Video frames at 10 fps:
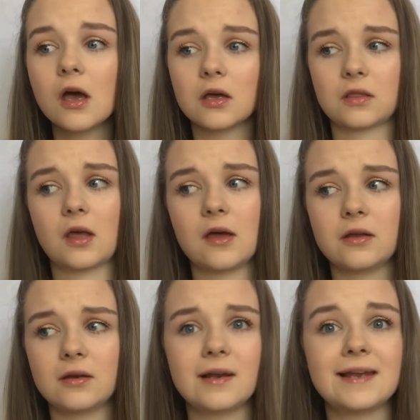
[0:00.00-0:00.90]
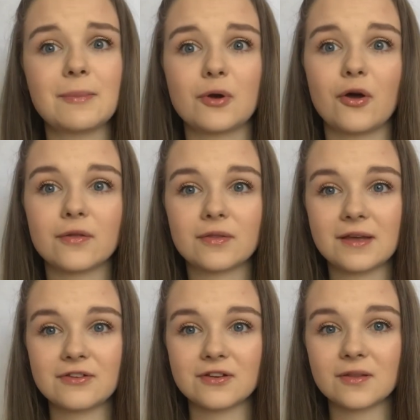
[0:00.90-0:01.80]
a certain lip gloss,
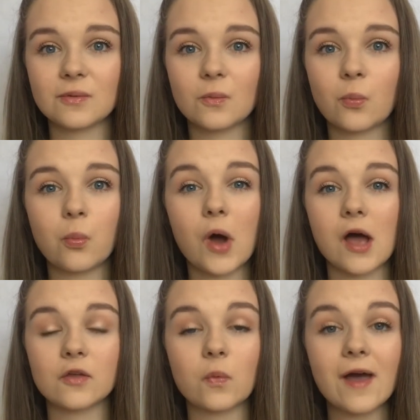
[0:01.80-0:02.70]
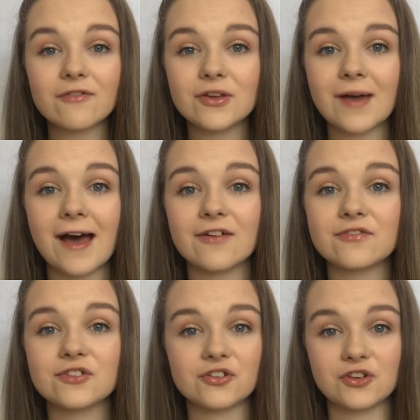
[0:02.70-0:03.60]
it just works. Whatever you
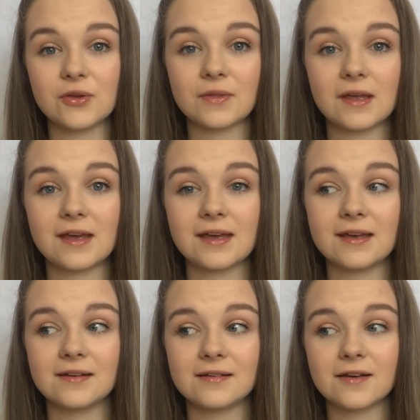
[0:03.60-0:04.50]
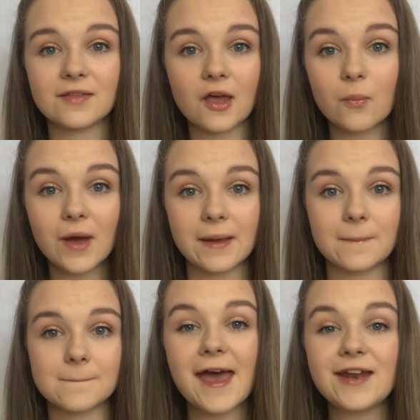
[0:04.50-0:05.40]
have, just use it in a certain way.
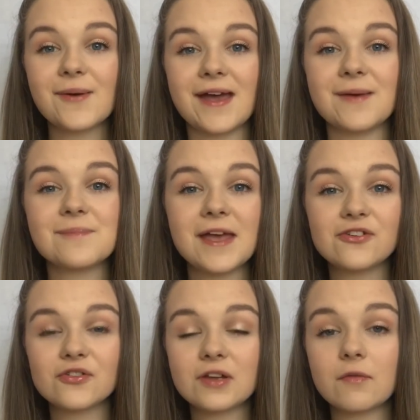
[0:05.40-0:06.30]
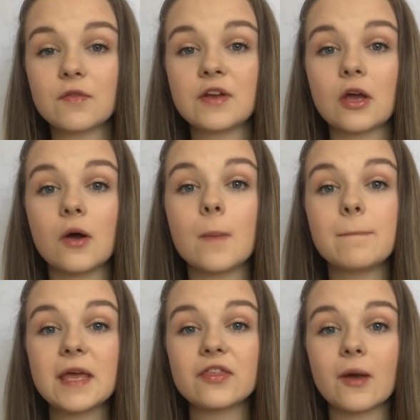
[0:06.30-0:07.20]
Anyway, make sure to give this video a
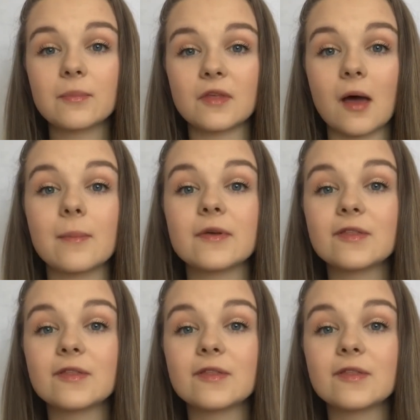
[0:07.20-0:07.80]
big thumbs up,